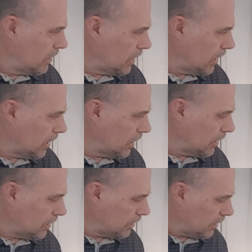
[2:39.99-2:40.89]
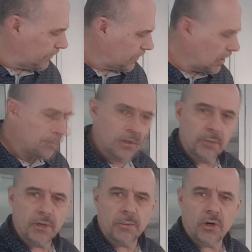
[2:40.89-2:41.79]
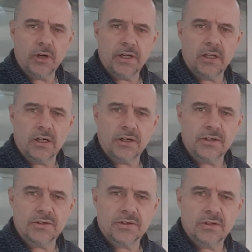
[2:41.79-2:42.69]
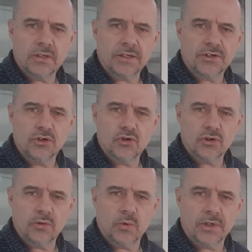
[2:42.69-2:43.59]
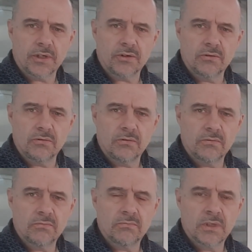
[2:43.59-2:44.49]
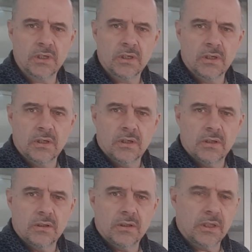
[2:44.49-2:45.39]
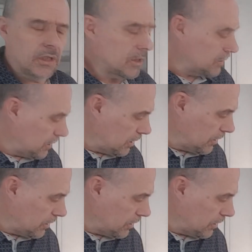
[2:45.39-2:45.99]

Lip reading: and I've taped up my body lines. That's usually what I do. And